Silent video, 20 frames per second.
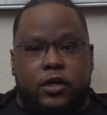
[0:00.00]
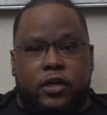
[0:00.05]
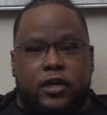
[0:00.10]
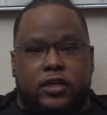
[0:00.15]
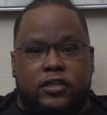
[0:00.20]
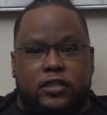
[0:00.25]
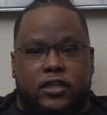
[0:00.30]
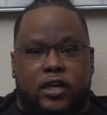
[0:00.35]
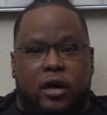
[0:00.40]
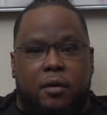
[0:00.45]

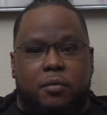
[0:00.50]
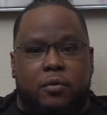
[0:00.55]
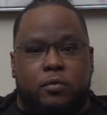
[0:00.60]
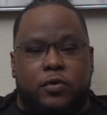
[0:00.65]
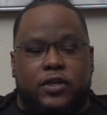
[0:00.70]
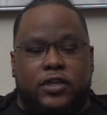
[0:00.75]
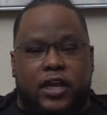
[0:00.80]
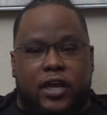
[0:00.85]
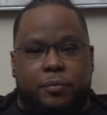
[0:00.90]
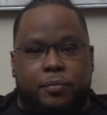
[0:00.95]
is double
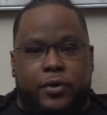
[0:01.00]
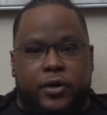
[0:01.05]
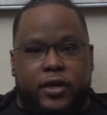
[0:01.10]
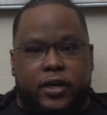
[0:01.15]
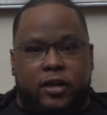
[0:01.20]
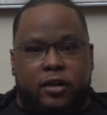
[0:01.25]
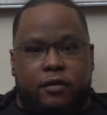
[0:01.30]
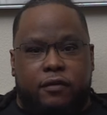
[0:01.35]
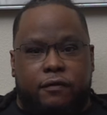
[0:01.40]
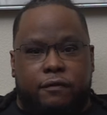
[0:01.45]
what they put
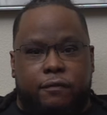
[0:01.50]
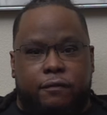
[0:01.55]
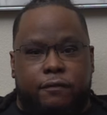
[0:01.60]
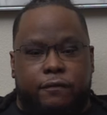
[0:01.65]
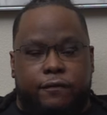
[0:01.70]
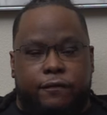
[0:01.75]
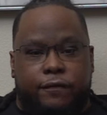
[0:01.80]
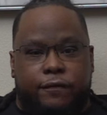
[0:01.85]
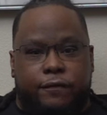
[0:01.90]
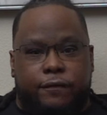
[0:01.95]
in
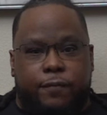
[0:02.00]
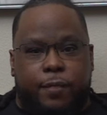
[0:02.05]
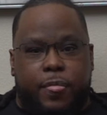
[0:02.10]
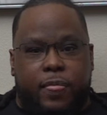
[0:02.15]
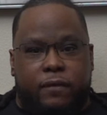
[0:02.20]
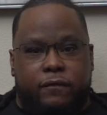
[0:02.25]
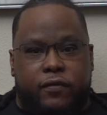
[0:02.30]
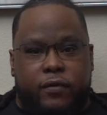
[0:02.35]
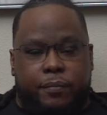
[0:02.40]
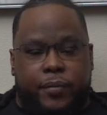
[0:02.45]
for